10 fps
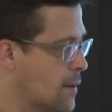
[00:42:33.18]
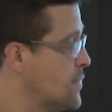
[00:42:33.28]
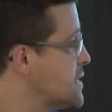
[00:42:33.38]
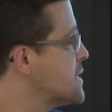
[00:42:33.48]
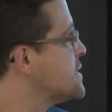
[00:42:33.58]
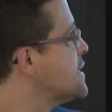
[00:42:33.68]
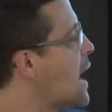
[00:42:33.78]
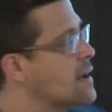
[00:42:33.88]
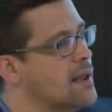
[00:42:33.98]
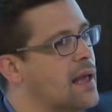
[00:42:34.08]
um, this is
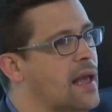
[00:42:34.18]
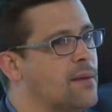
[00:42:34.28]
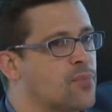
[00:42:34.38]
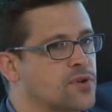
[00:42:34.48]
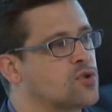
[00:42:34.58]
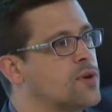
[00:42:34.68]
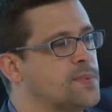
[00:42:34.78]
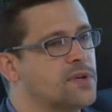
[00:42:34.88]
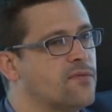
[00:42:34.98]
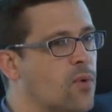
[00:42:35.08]
not a
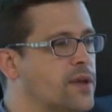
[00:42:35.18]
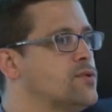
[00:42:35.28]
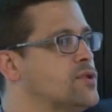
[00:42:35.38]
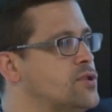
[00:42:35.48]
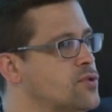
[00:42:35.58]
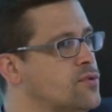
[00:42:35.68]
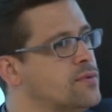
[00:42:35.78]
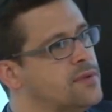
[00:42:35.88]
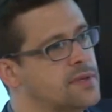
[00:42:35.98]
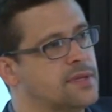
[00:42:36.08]
prescription of what you should
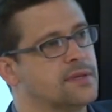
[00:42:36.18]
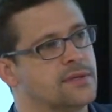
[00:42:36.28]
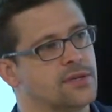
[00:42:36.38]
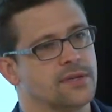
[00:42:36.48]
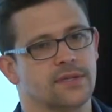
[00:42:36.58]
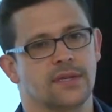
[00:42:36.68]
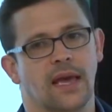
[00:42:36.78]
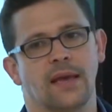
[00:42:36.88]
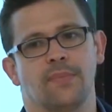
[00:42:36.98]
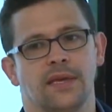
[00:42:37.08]
do. This is just
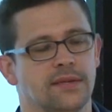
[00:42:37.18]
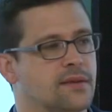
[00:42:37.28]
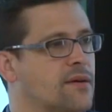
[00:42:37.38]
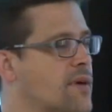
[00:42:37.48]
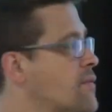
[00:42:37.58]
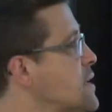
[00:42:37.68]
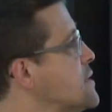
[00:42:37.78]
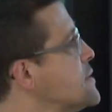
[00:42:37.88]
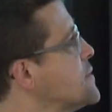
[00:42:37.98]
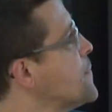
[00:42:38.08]
a piece of
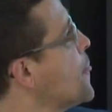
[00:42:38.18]
evidence.